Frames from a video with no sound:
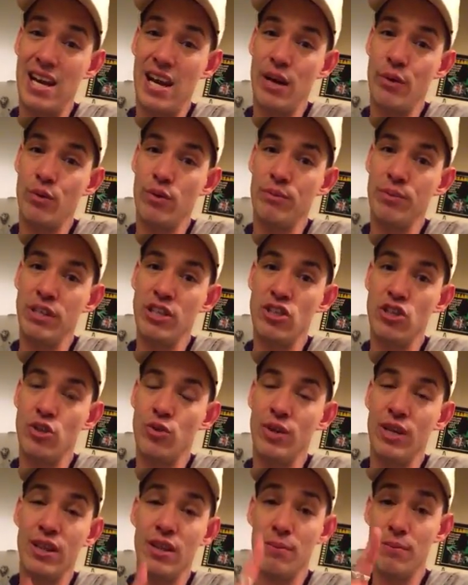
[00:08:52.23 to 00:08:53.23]
I will be
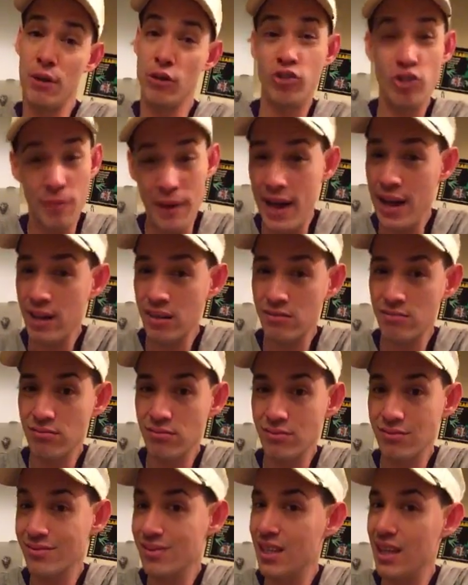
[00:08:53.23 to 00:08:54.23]
doing the Mojo Bag,
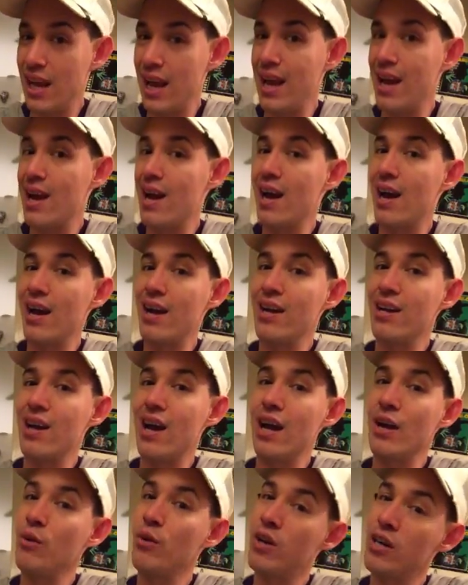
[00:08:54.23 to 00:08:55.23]

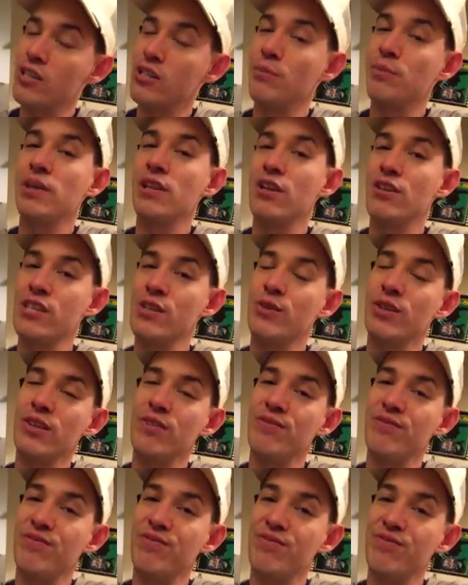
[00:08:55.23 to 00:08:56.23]
and I will also be closing with
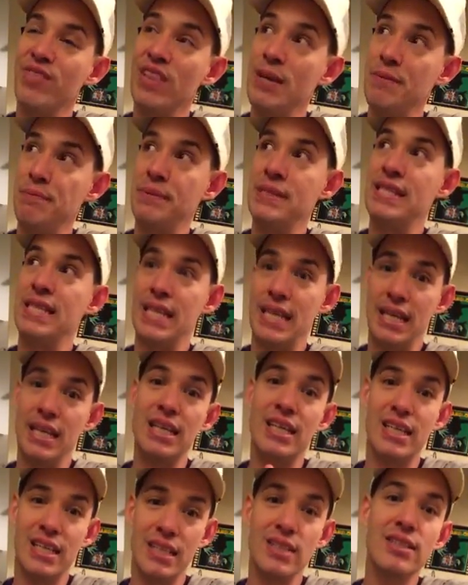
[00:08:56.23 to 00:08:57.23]
a lip
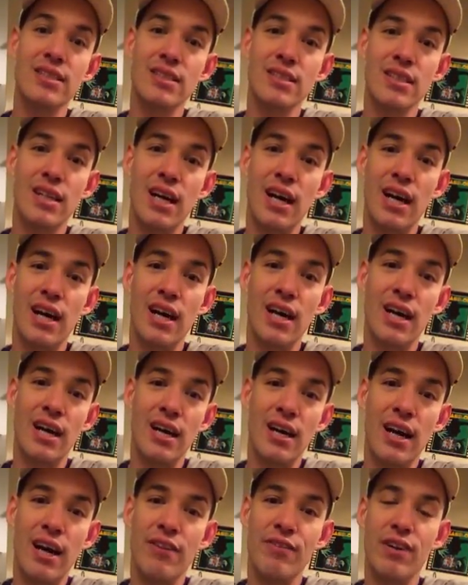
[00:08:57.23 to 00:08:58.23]
sync
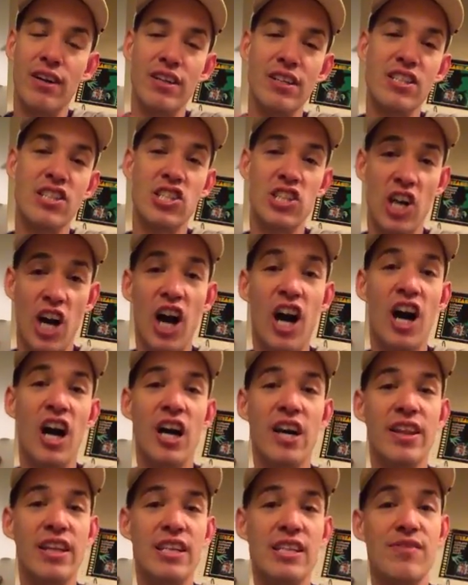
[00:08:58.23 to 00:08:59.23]
of a
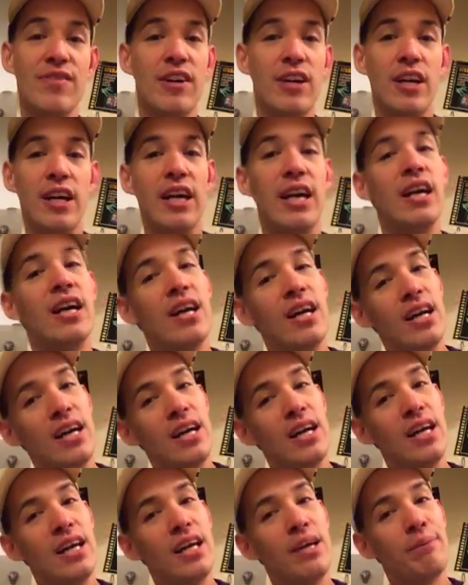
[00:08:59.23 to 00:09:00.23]
song that is very
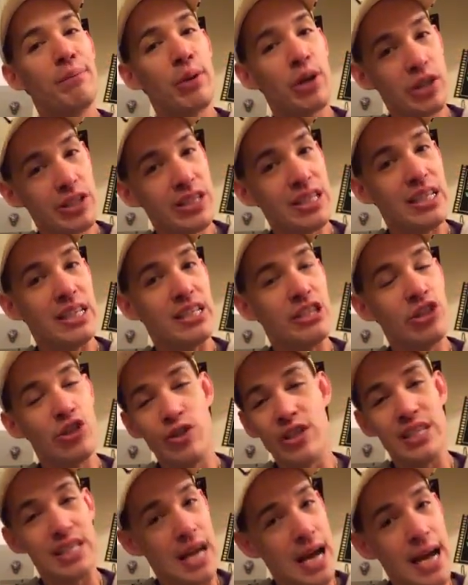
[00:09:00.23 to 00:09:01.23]
pertinent
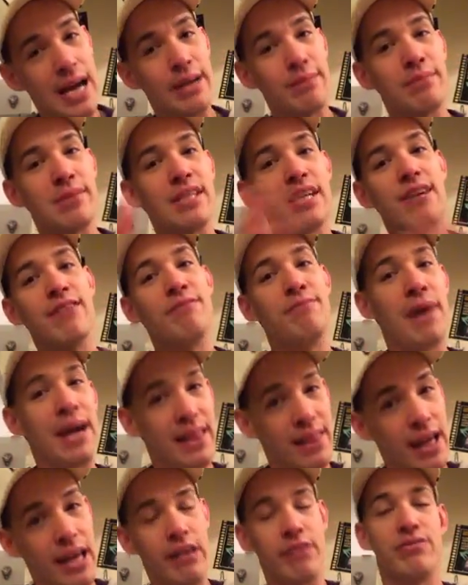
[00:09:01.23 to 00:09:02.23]
to the times of my
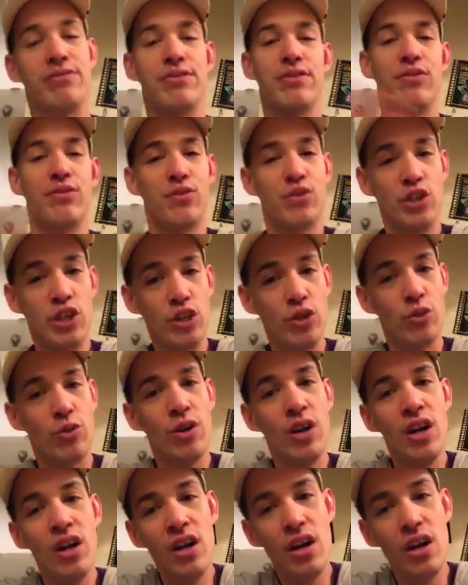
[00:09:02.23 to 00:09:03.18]
life for you.